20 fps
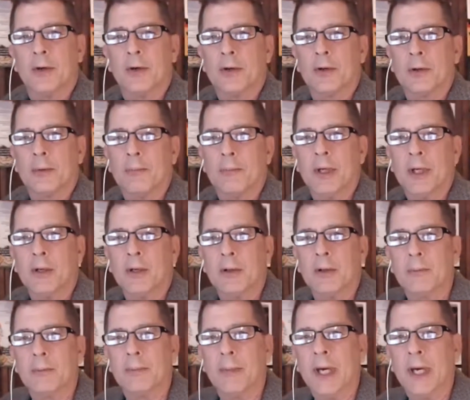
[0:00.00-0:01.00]
holding a big
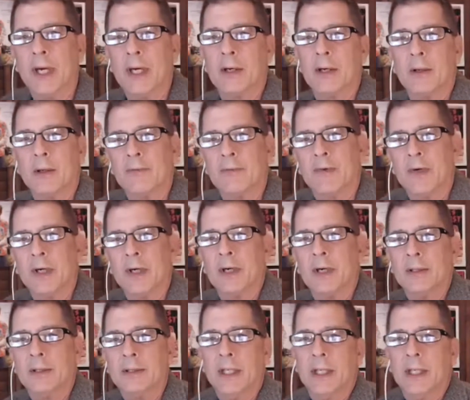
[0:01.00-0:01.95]
old bag of,